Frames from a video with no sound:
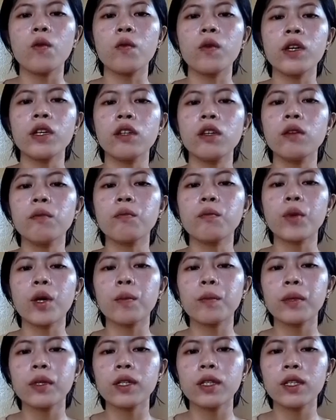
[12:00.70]
when
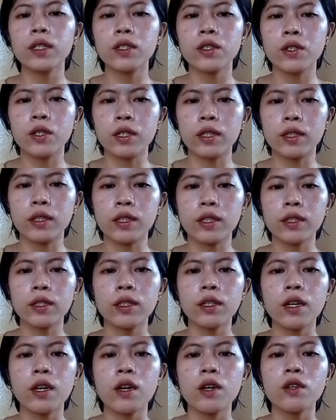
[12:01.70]
improperly treated,
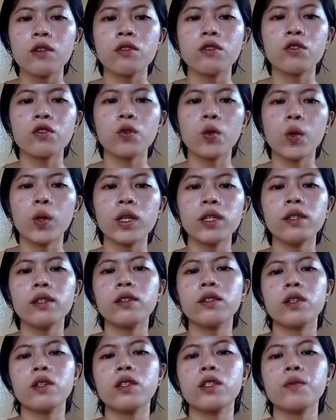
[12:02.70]

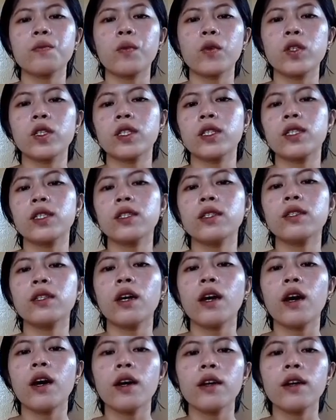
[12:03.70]
stored, transported,